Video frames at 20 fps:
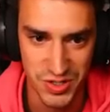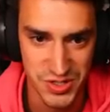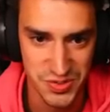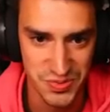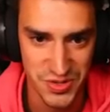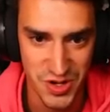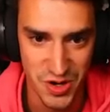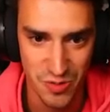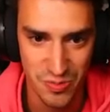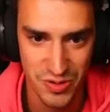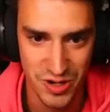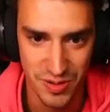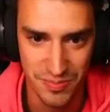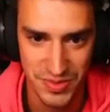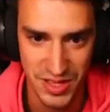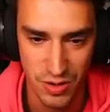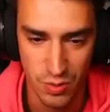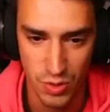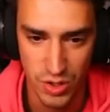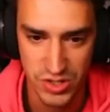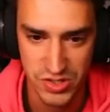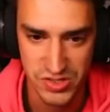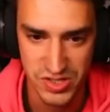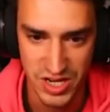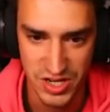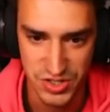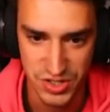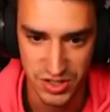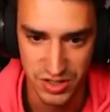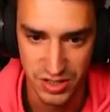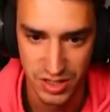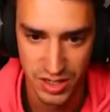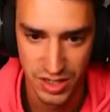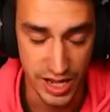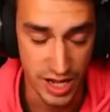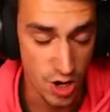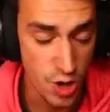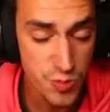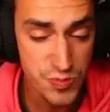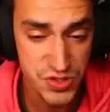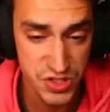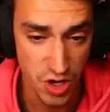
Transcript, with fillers: once we open up that workstation. I hope